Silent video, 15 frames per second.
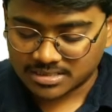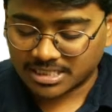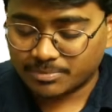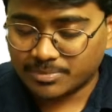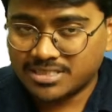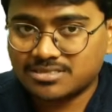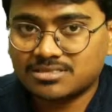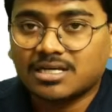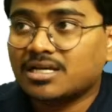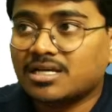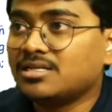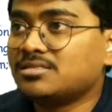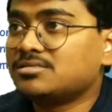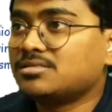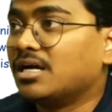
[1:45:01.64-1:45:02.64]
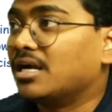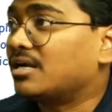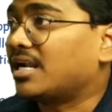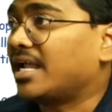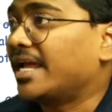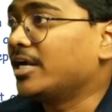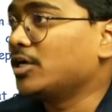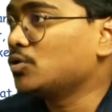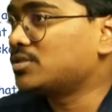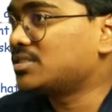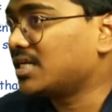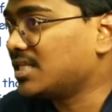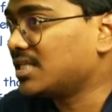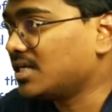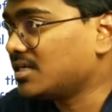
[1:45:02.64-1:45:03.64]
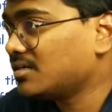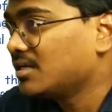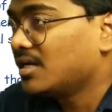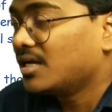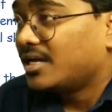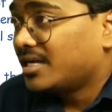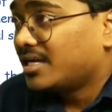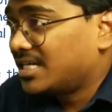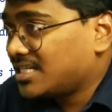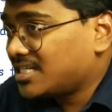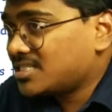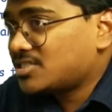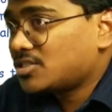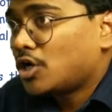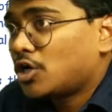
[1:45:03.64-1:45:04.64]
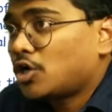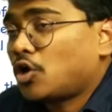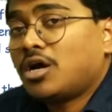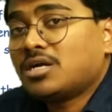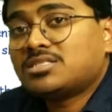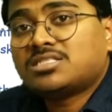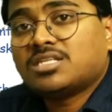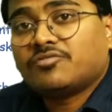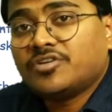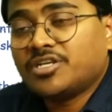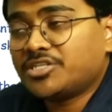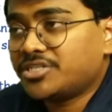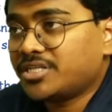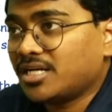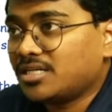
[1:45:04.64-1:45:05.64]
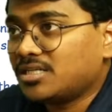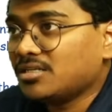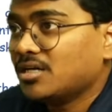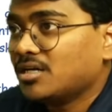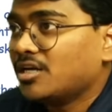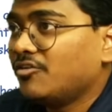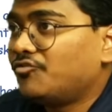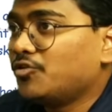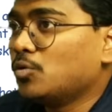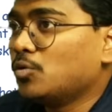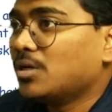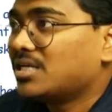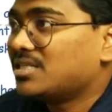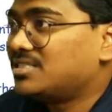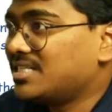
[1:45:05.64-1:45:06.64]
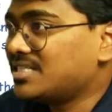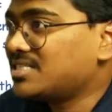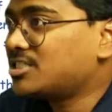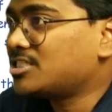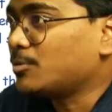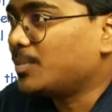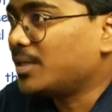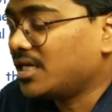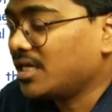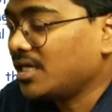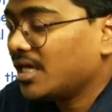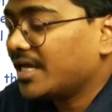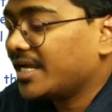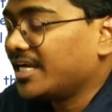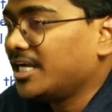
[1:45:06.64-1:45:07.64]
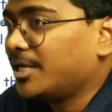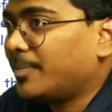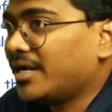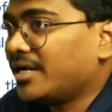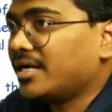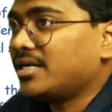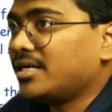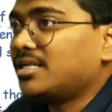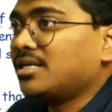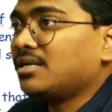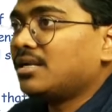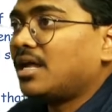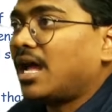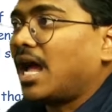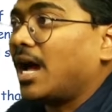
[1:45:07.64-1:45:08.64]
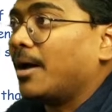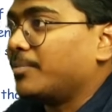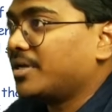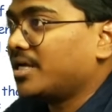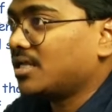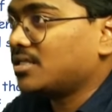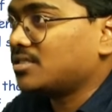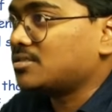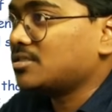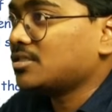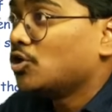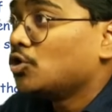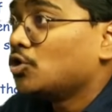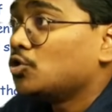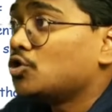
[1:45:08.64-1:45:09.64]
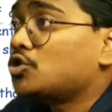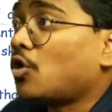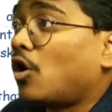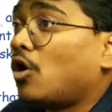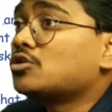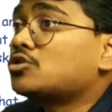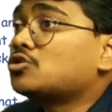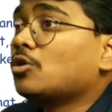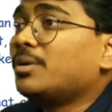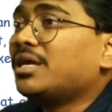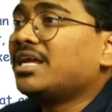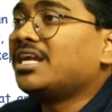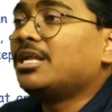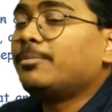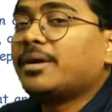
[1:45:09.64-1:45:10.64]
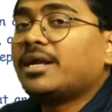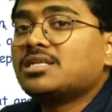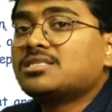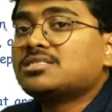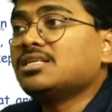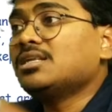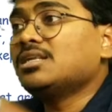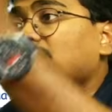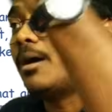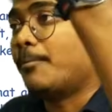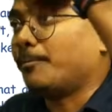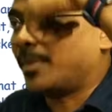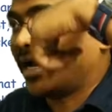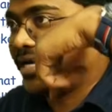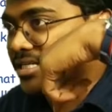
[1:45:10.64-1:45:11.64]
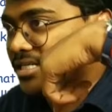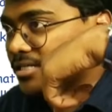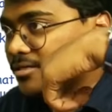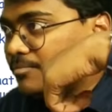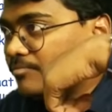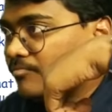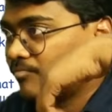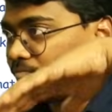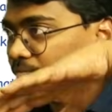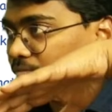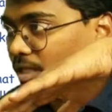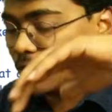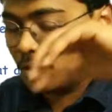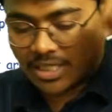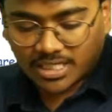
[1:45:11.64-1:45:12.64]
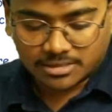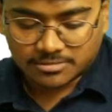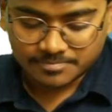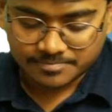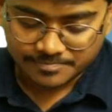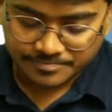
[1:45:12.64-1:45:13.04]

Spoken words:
That means he is trying to say that it is not sufficient if you just be independent in appearance, you should also be independent in mind, okay,